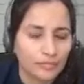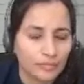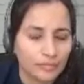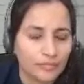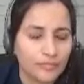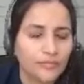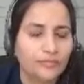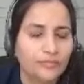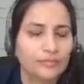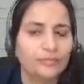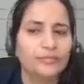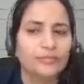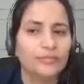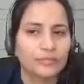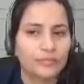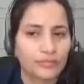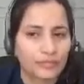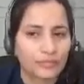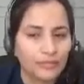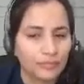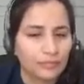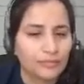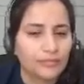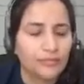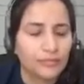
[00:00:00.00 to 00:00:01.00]

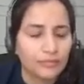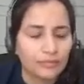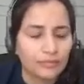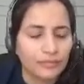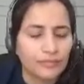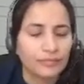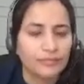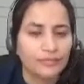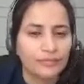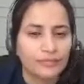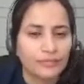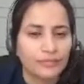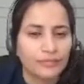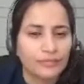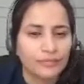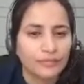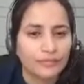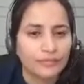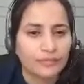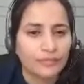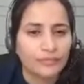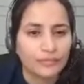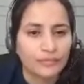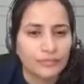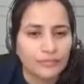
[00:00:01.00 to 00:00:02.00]

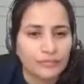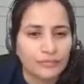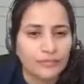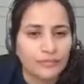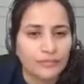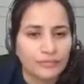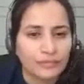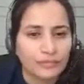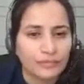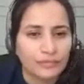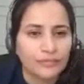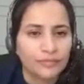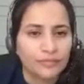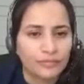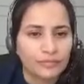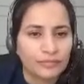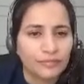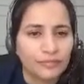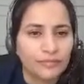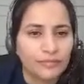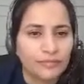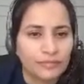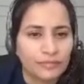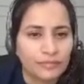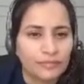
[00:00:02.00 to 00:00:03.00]

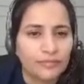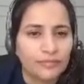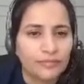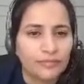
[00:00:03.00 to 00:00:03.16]
(not speaking)